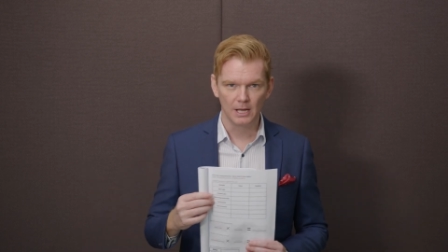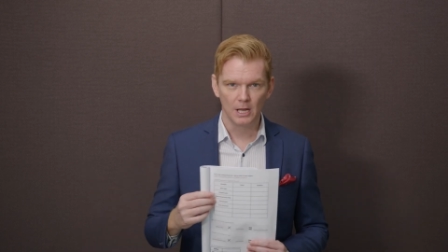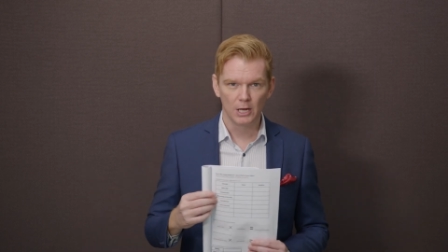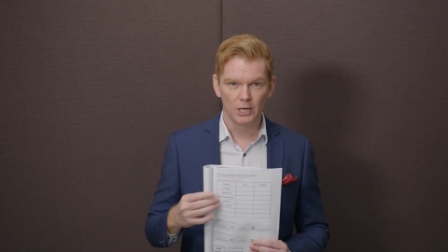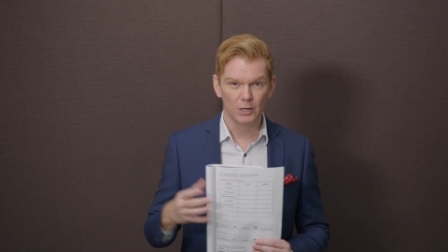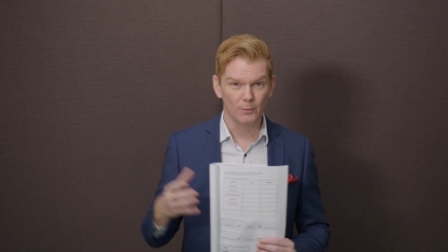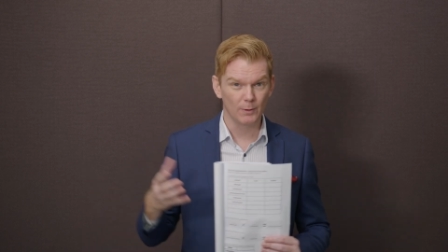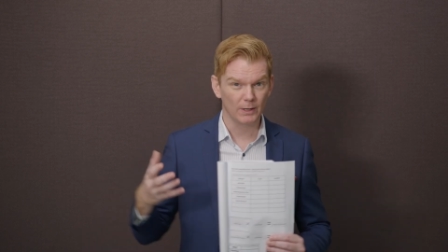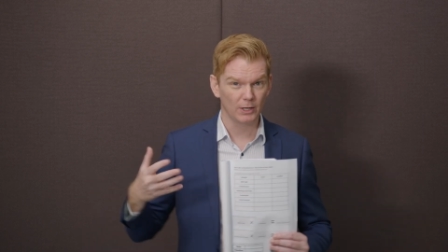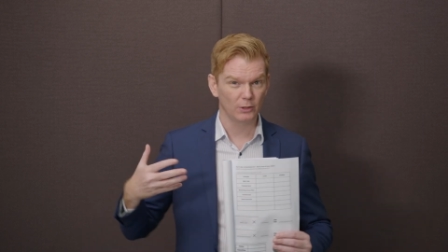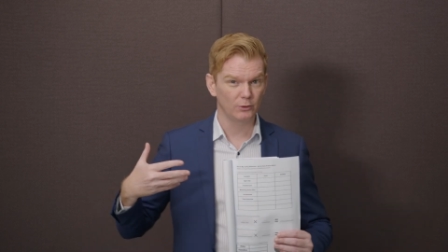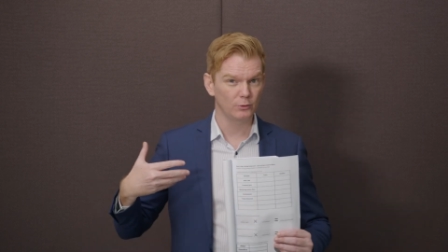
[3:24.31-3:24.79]
you
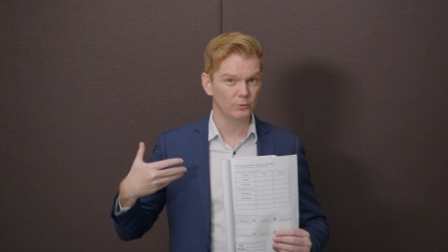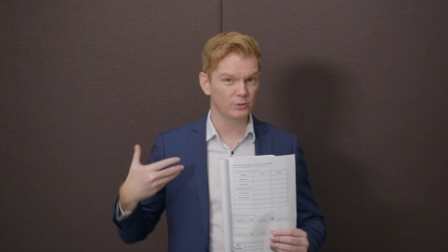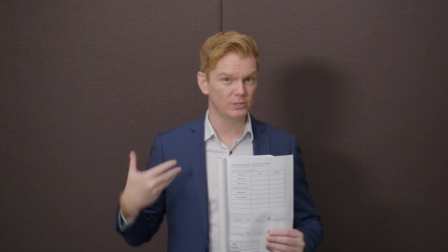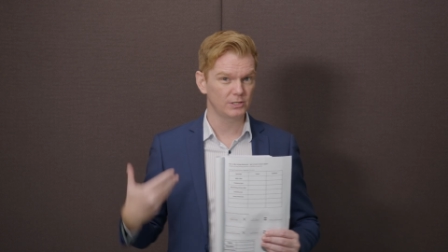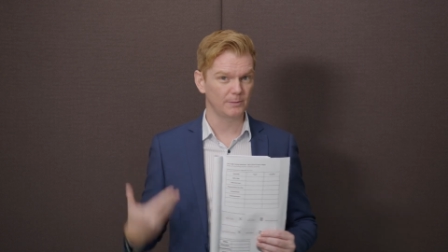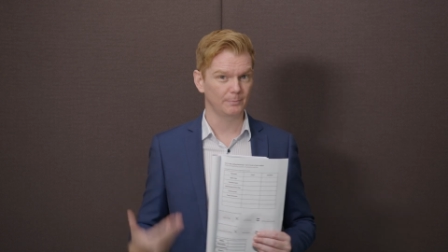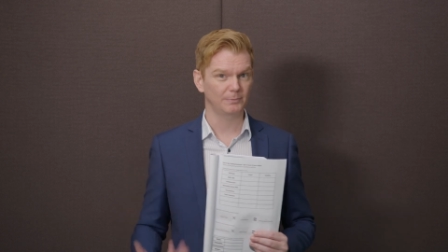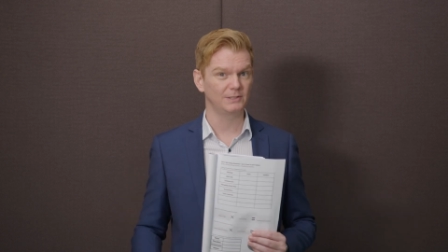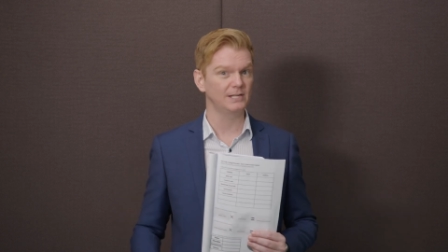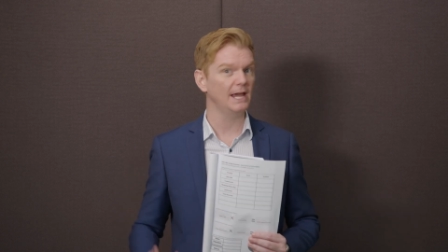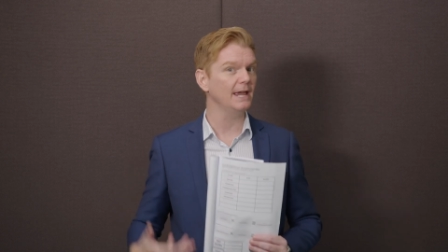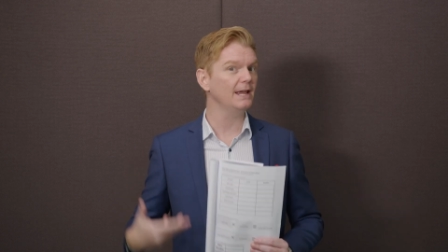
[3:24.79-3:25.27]
want to do
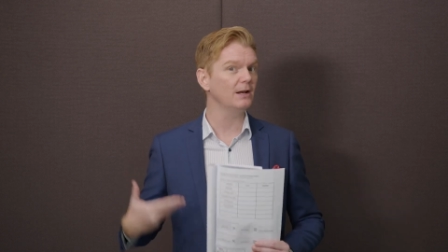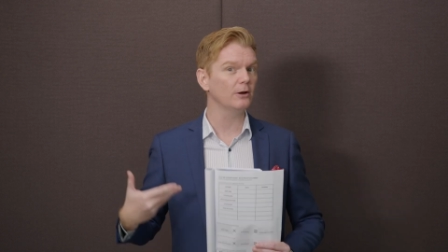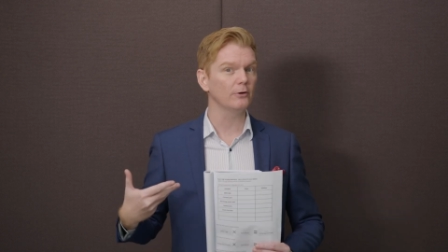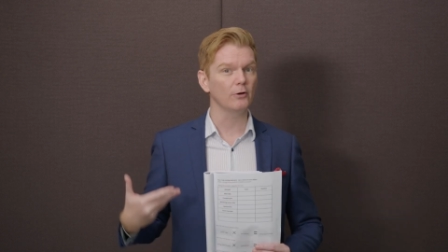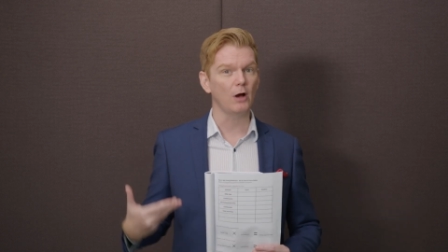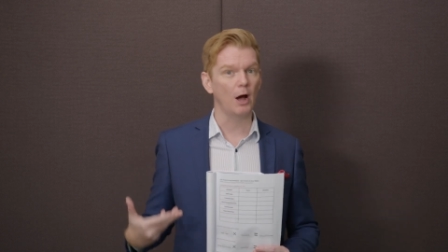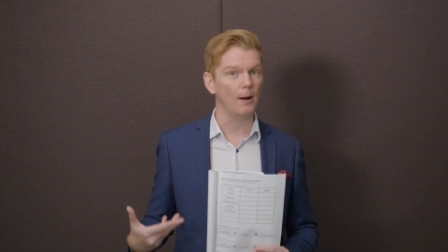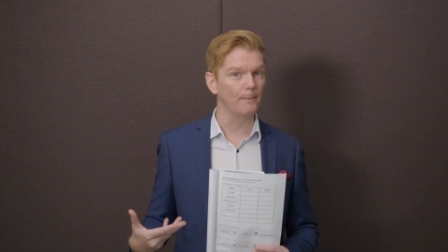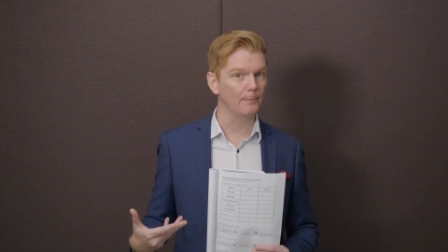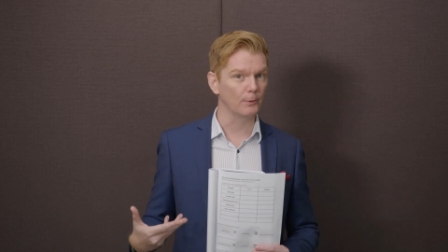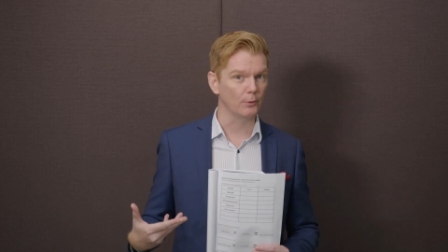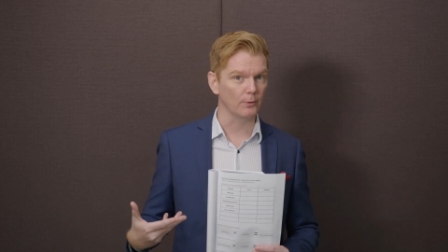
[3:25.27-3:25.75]
some tailor
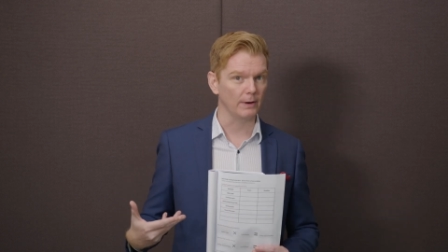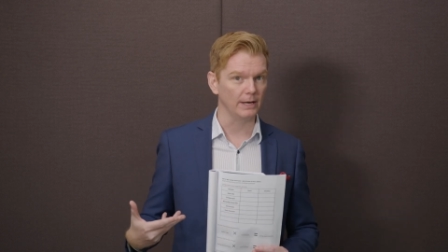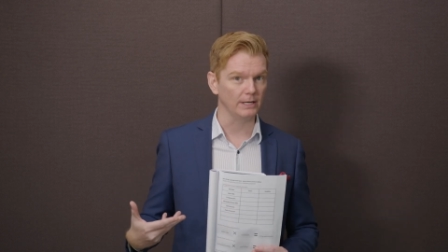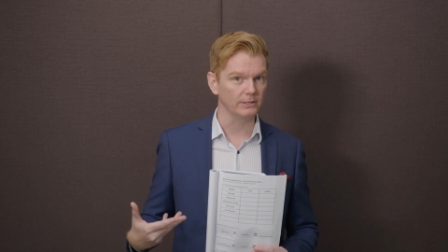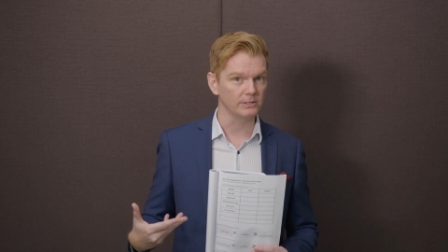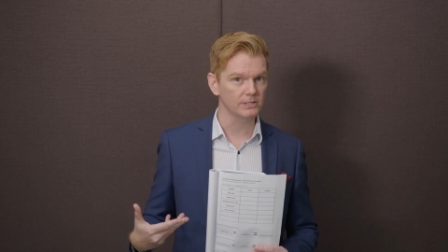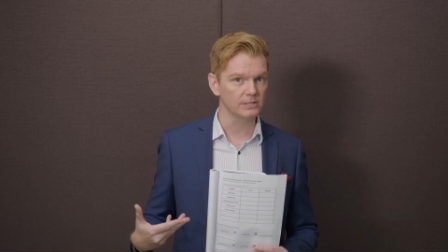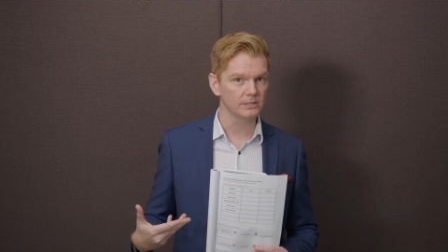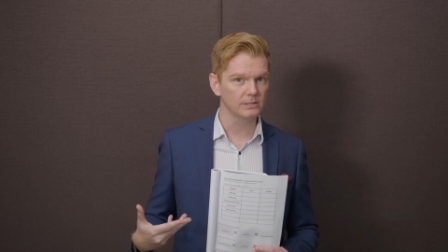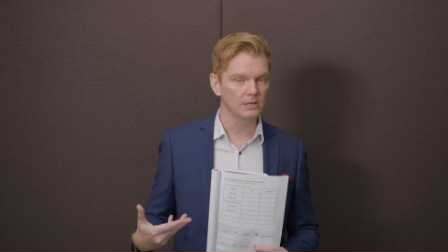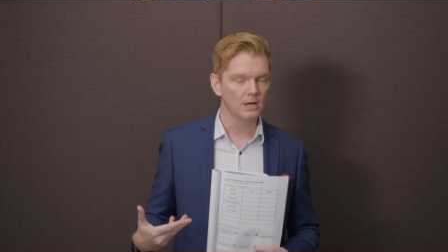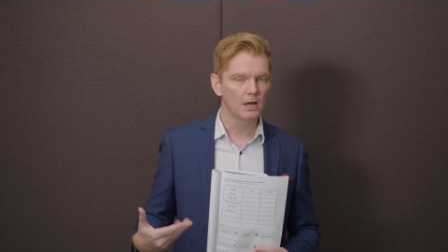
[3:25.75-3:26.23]

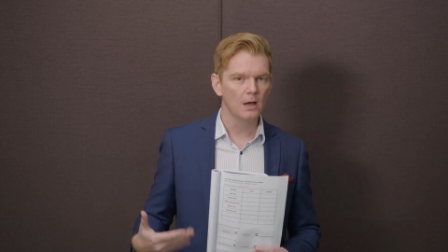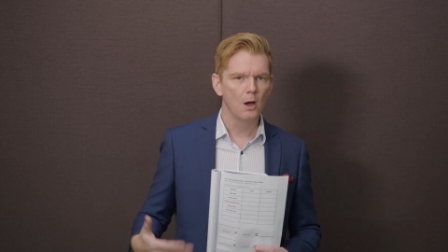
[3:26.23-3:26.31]
upgrades.